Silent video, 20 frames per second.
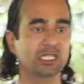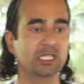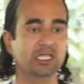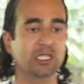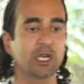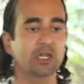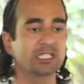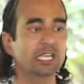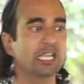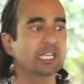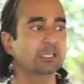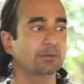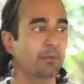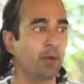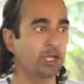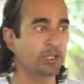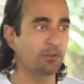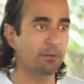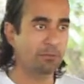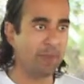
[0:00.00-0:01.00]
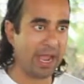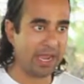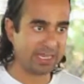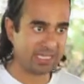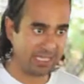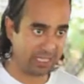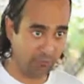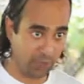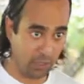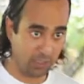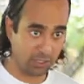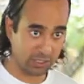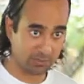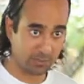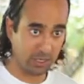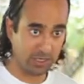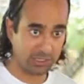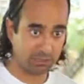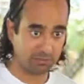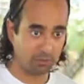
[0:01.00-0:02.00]
to, you know, take as much of a backseat role as
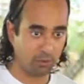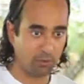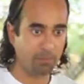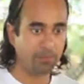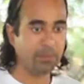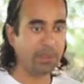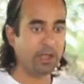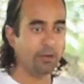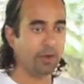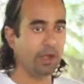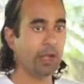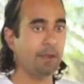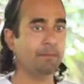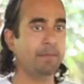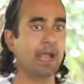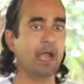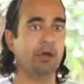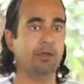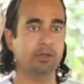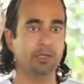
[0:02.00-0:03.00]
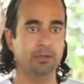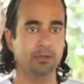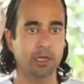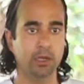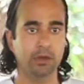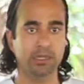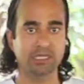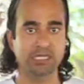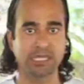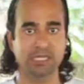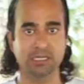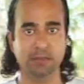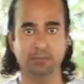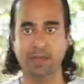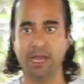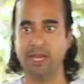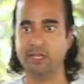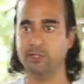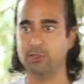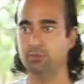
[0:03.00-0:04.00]
possible. Really empower the community to
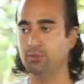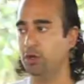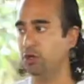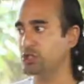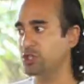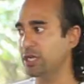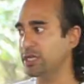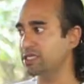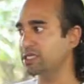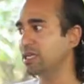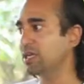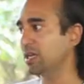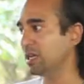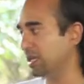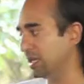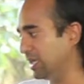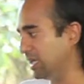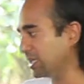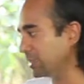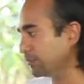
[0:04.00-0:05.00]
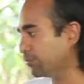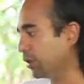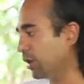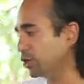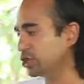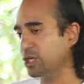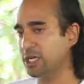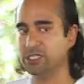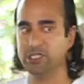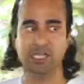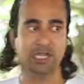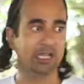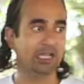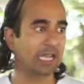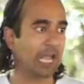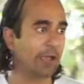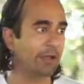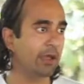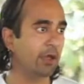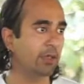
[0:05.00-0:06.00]
manage the project, lead the project,
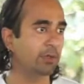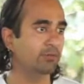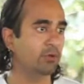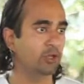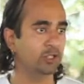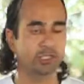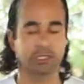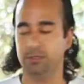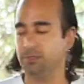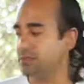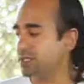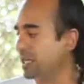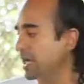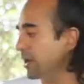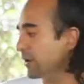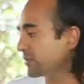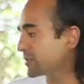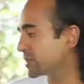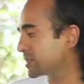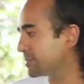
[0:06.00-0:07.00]
carry out the project themselves.